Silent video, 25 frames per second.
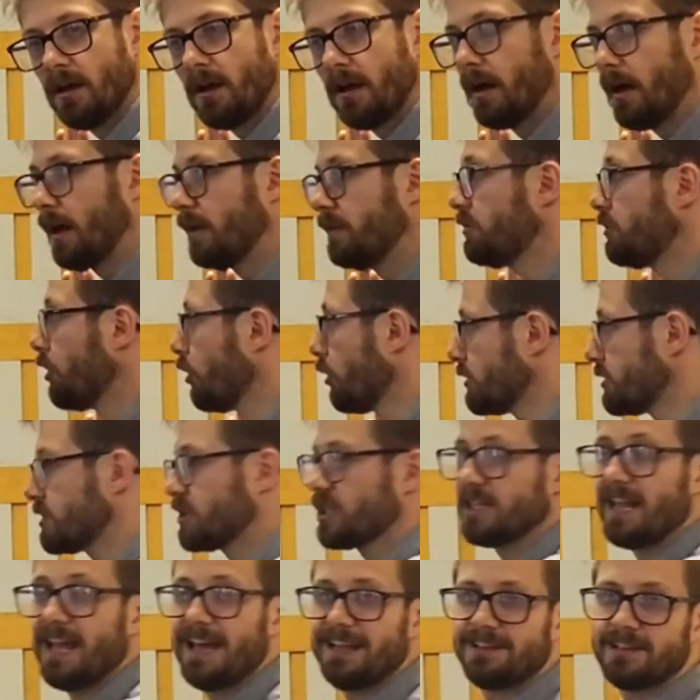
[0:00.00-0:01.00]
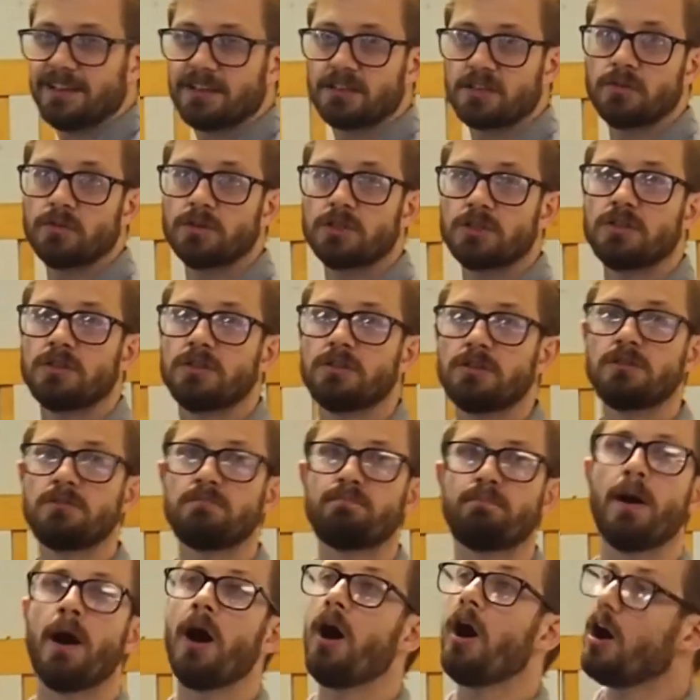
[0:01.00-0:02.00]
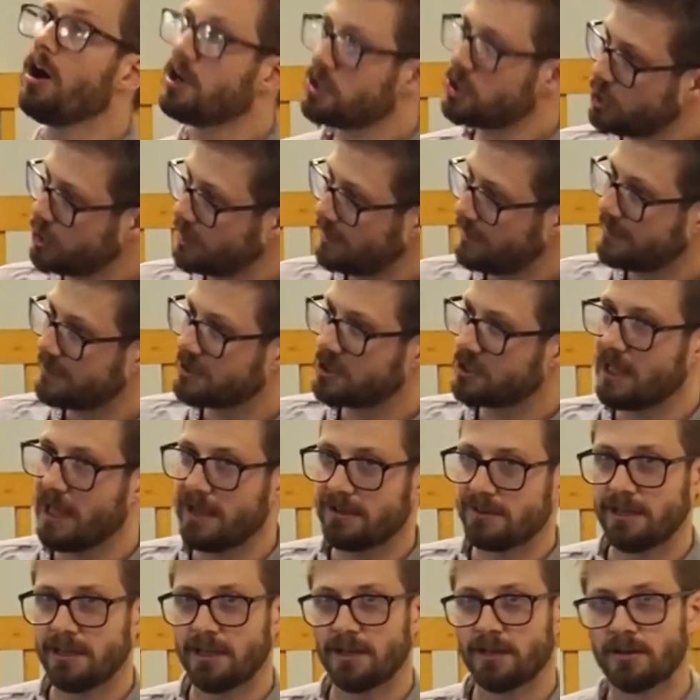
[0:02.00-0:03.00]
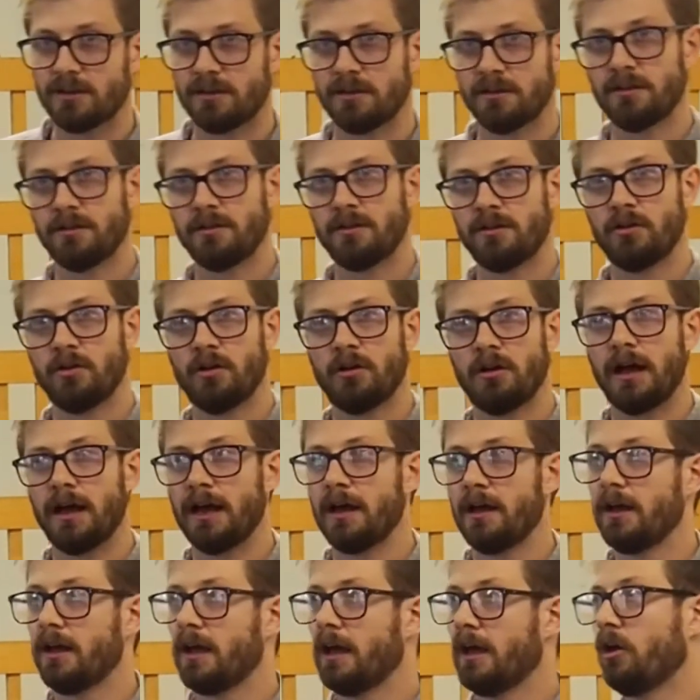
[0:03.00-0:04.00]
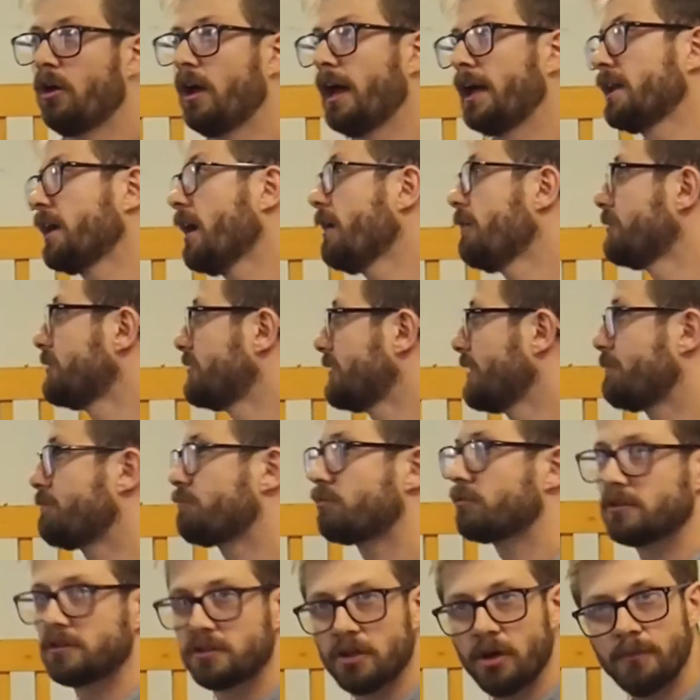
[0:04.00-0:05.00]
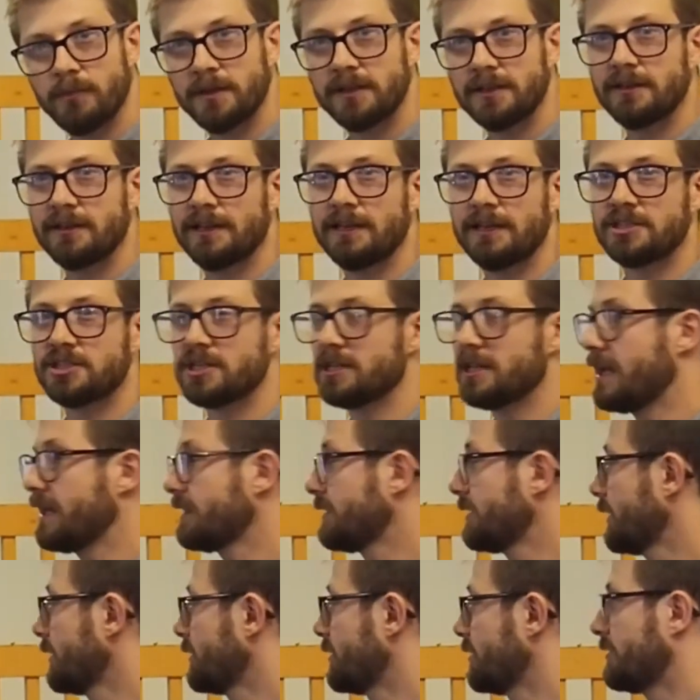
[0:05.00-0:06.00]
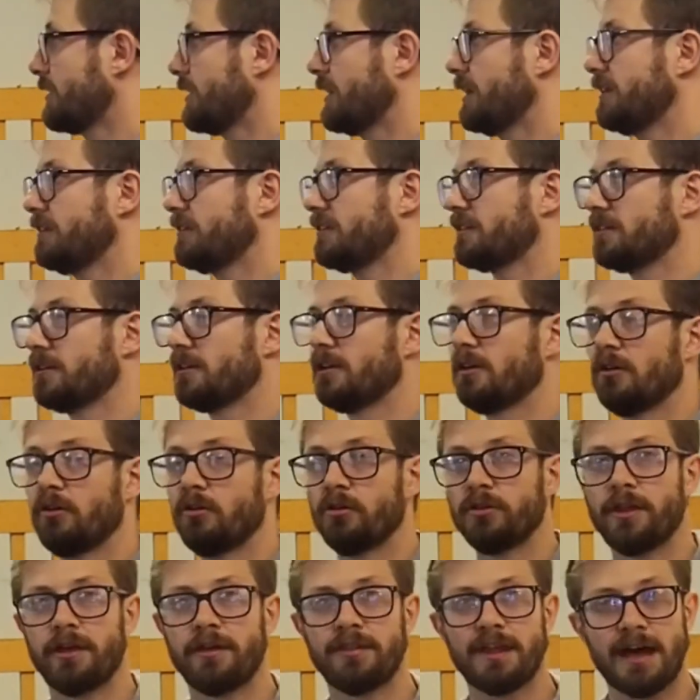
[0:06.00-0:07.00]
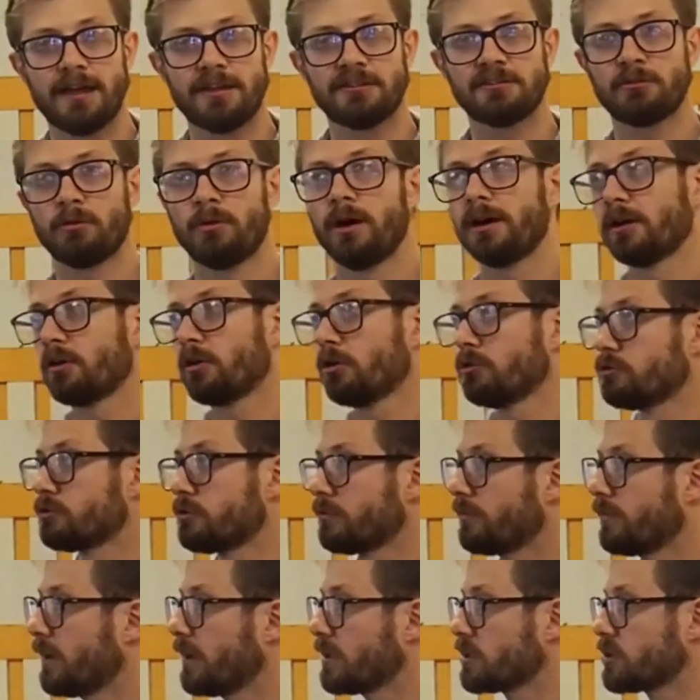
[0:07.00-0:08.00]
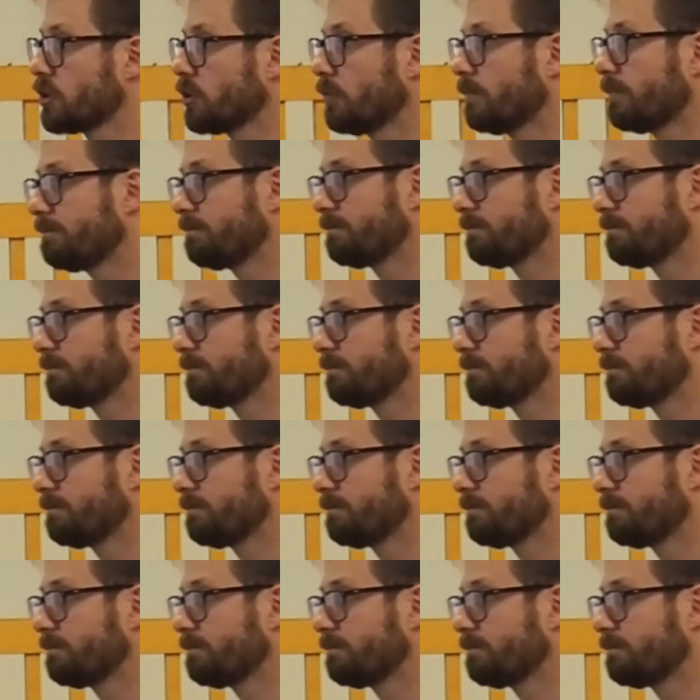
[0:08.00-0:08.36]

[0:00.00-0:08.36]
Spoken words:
a non-genetic to a partially genetic, and I would say predominantly genetic disease, although that's quite controversial.